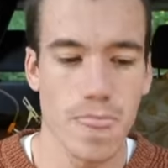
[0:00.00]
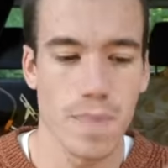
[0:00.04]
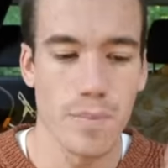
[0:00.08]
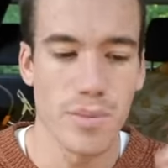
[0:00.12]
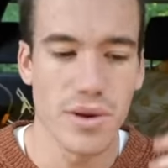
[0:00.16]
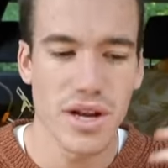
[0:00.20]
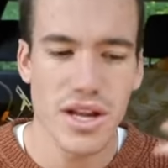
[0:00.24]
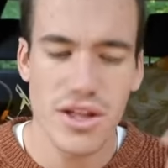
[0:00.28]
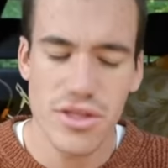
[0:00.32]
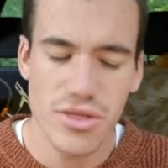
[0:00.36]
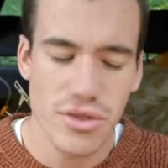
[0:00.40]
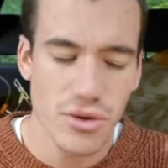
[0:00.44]

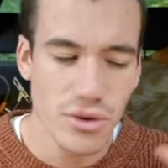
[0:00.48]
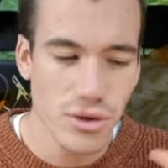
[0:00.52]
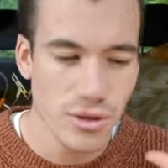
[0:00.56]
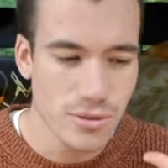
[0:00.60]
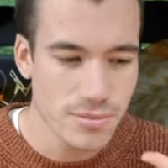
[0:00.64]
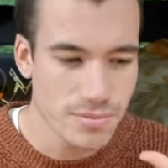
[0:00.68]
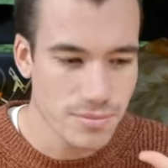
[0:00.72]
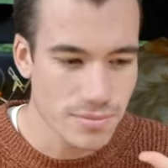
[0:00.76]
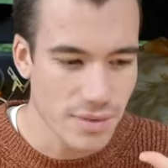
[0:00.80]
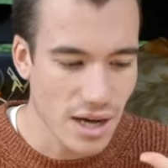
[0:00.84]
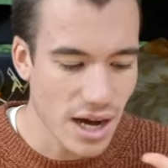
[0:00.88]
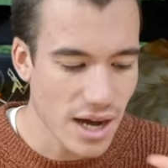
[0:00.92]
But I thought,
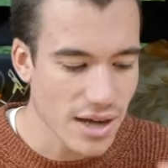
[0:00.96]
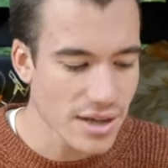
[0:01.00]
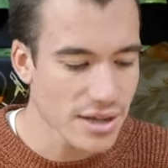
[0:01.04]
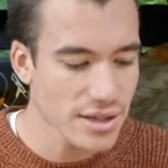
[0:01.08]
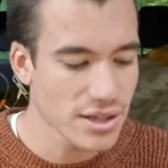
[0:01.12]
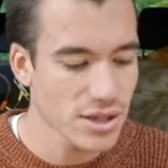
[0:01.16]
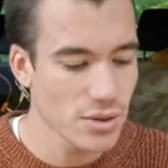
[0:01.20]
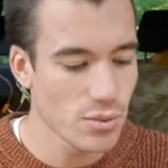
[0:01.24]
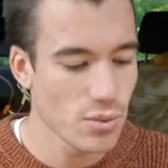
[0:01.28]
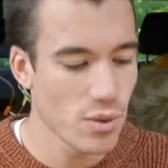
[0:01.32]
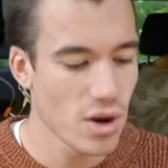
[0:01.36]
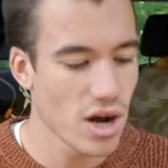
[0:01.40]
I'm
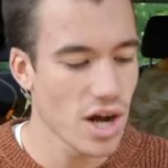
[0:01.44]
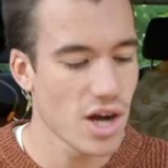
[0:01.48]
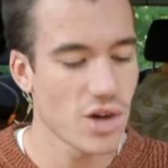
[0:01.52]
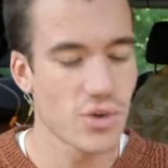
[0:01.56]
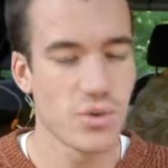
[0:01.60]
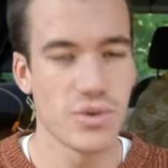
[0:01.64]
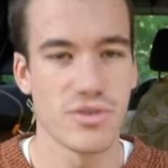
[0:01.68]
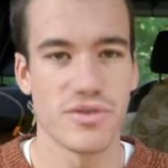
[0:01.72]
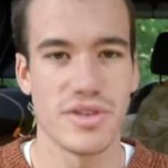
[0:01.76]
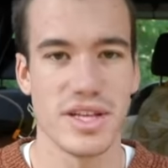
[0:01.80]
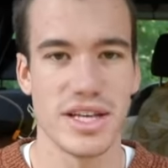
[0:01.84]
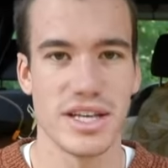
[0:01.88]
gonna work
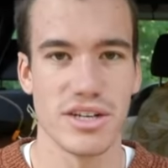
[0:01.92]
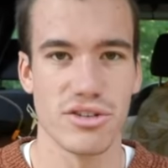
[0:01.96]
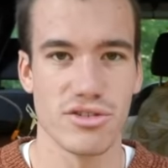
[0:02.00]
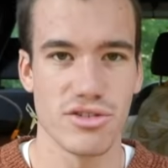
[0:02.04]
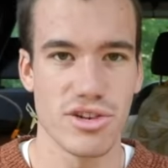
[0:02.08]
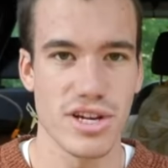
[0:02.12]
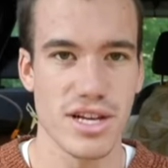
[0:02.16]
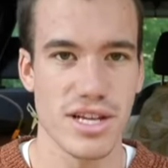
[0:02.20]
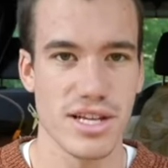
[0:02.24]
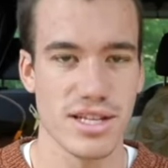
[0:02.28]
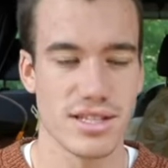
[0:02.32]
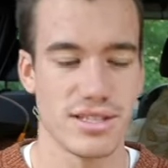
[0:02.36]
with the
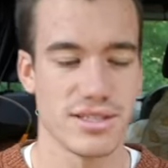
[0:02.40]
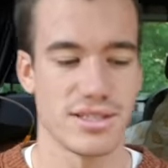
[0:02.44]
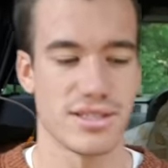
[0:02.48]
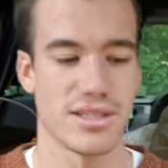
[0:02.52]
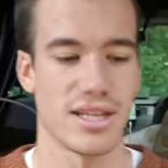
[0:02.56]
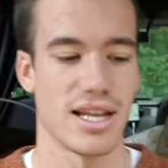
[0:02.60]
ingredients